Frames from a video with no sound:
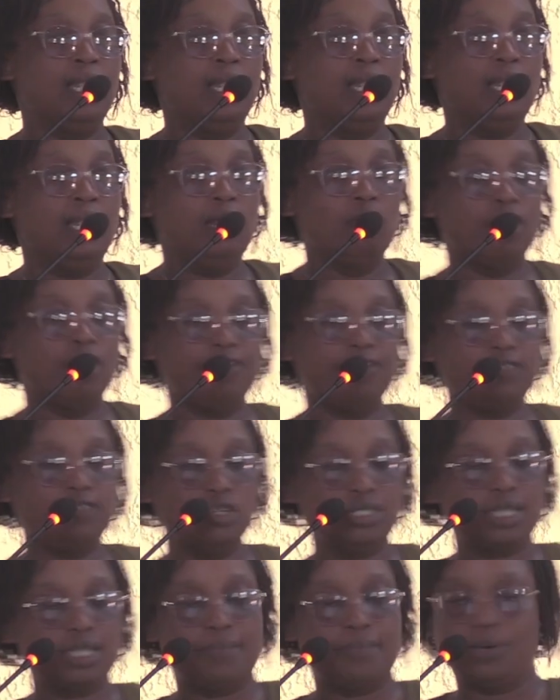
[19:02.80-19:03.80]
We have talked
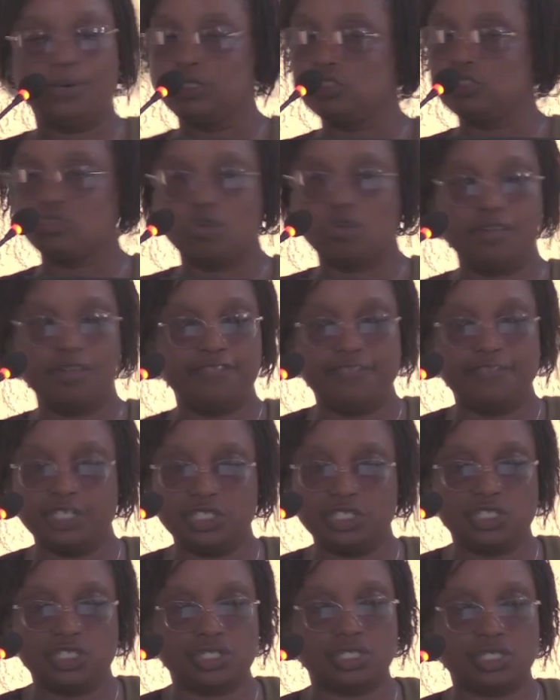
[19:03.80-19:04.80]
about raw
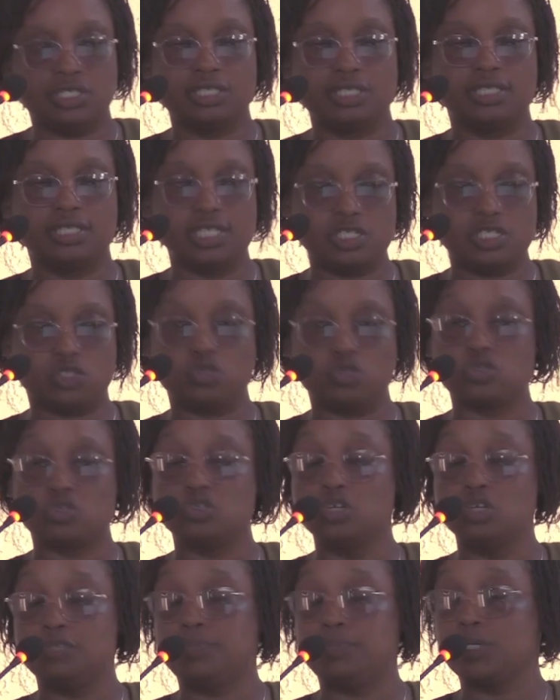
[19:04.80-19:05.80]
fish. This should
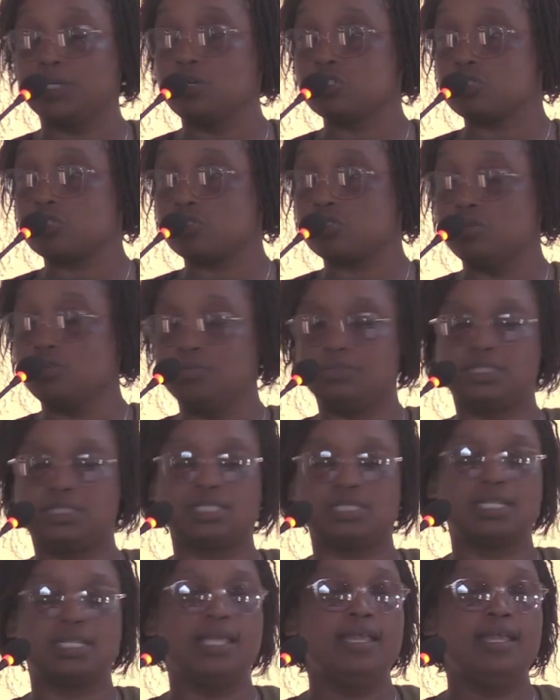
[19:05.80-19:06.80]
not be consumed.
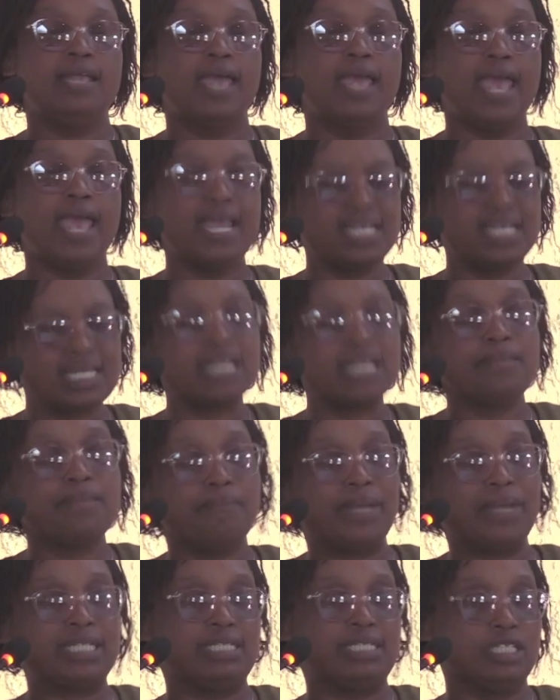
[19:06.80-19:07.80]
And in
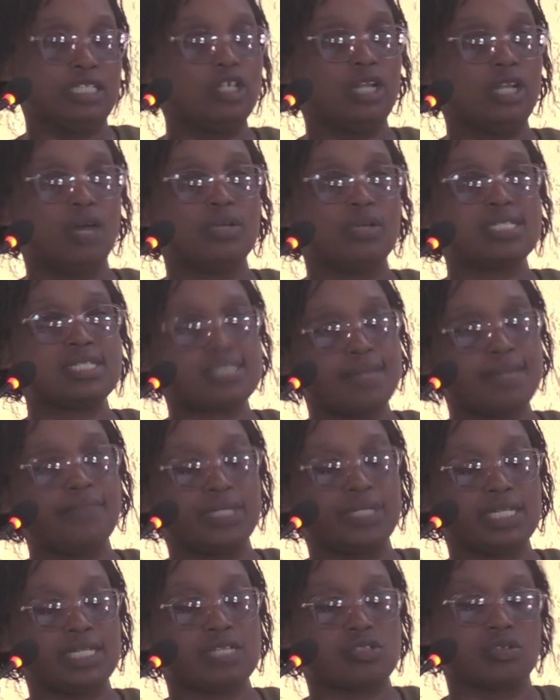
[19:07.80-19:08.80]
particular, when somebody
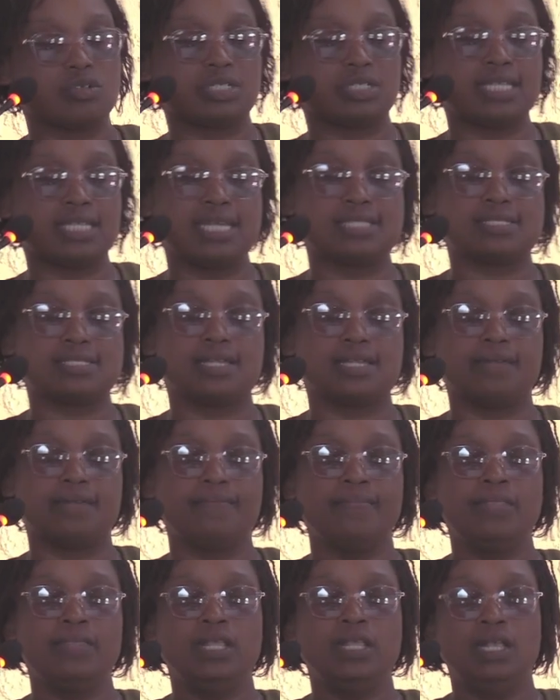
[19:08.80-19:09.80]
has got cancer,
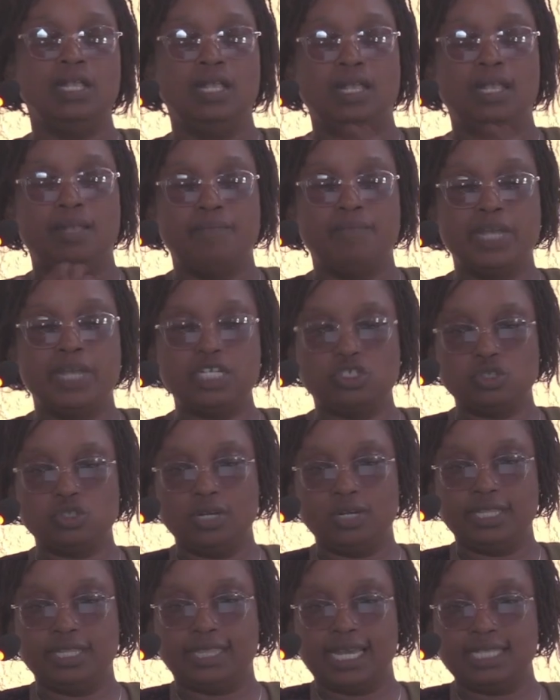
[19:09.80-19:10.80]
make sure
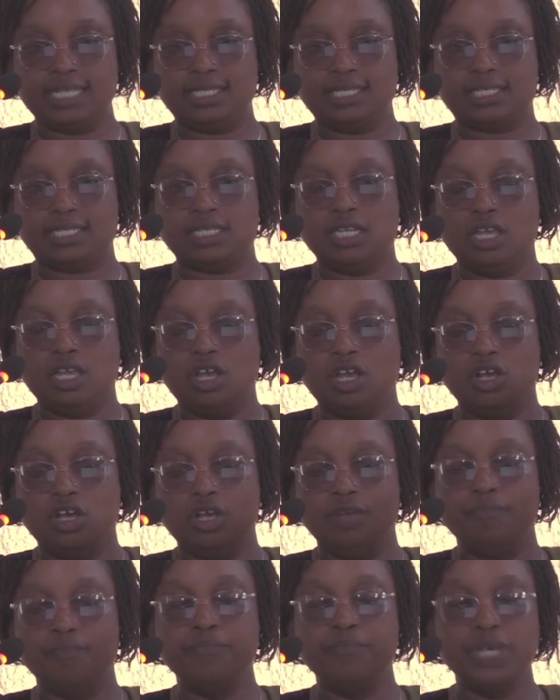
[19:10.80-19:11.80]
that
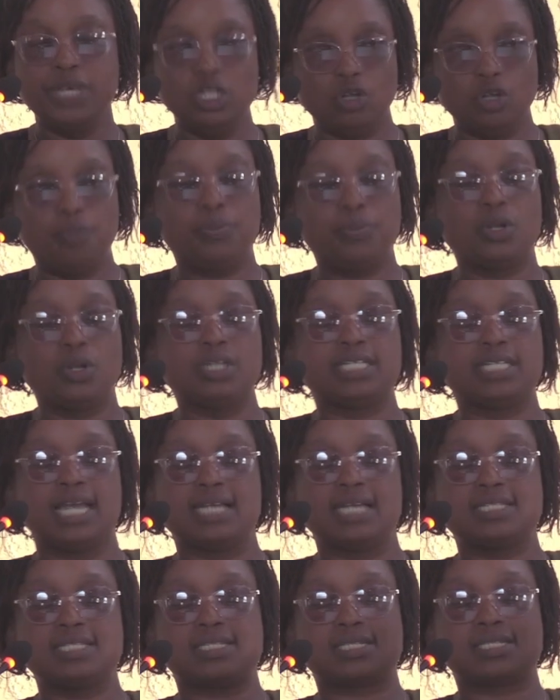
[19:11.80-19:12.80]
milk products,
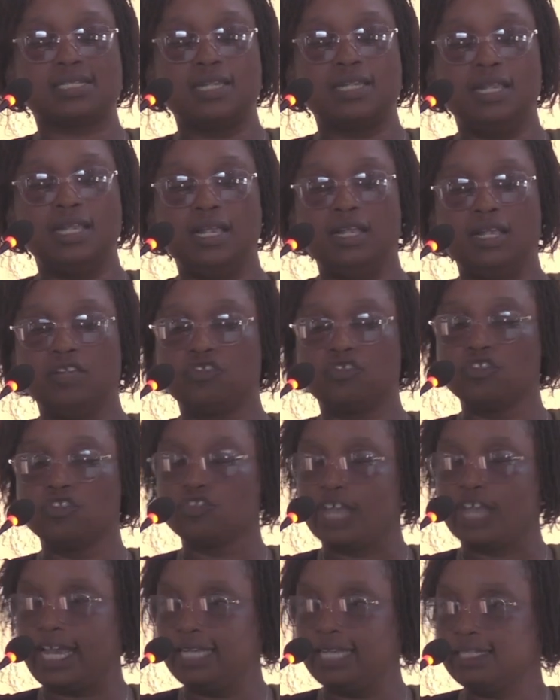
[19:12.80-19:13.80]

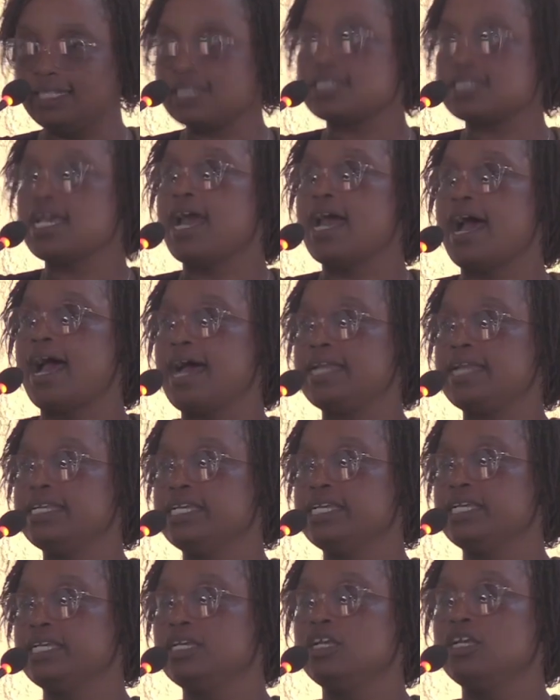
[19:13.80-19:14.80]
say
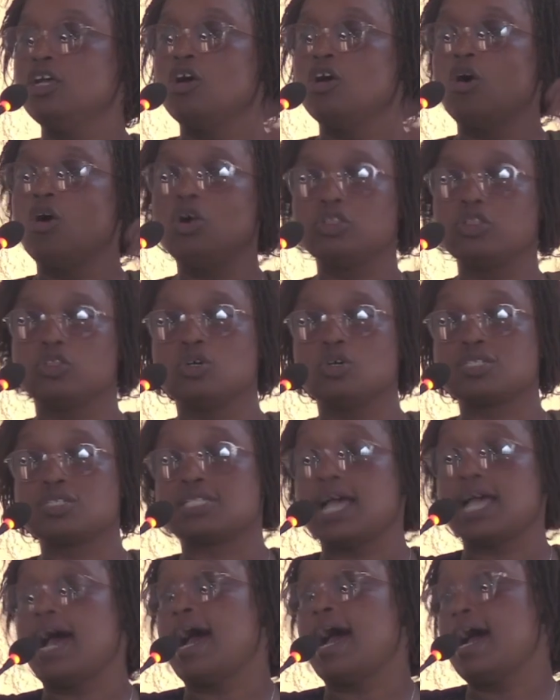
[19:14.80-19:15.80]
honey, all those
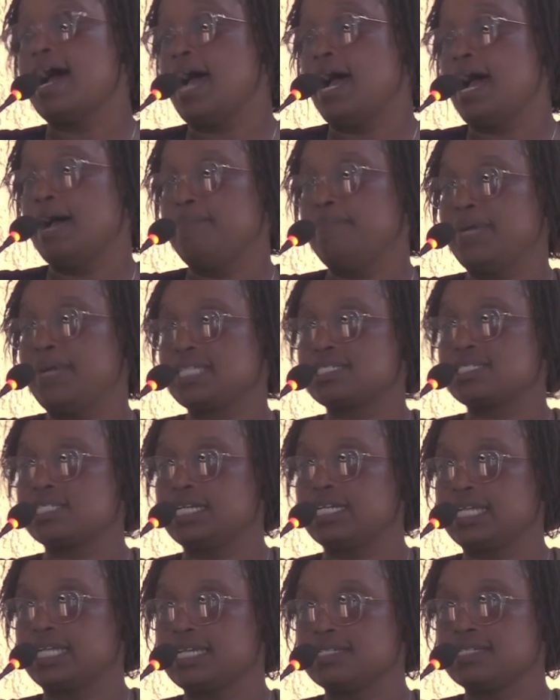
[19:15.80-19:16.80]
are
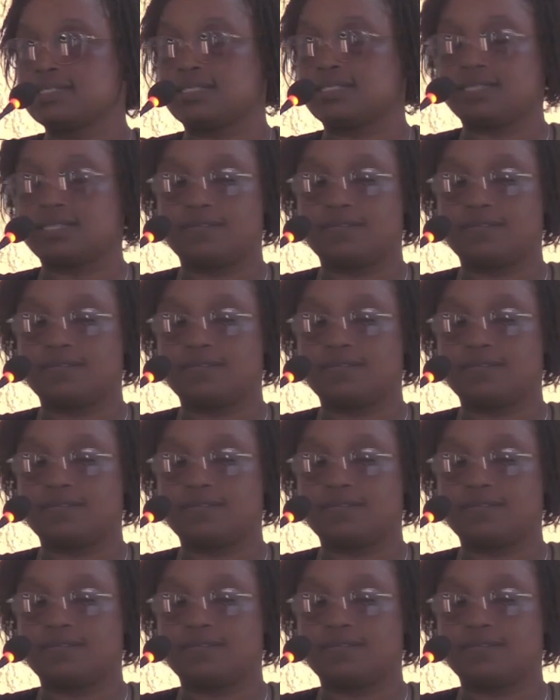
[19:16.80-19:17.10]
pasteurized.